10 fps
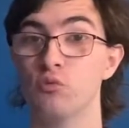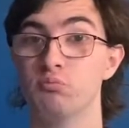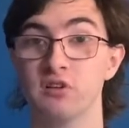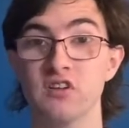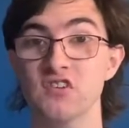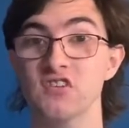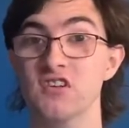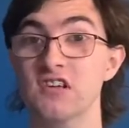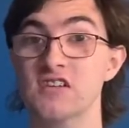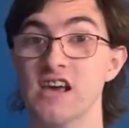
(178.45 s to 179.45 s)
"please
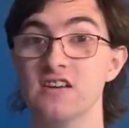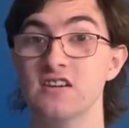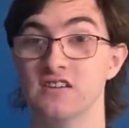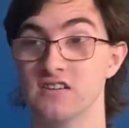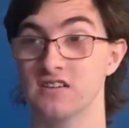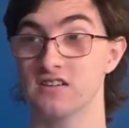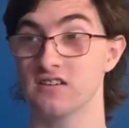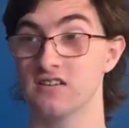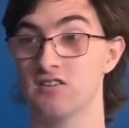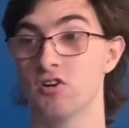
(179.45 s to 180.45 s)
see attendant"
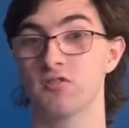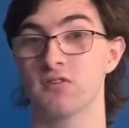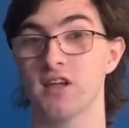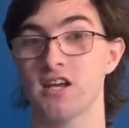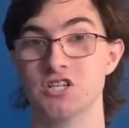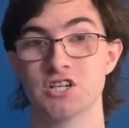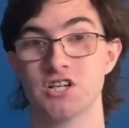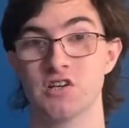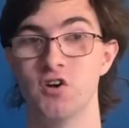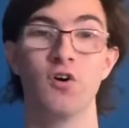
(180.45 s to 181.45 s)

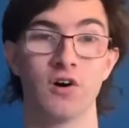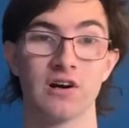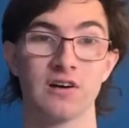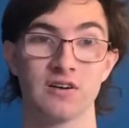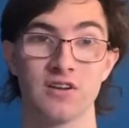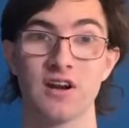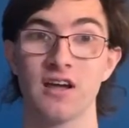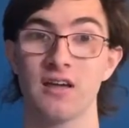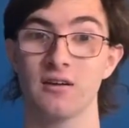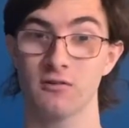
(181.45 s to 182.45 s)
notification, nor did
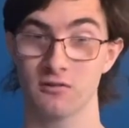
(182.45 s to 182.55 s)
I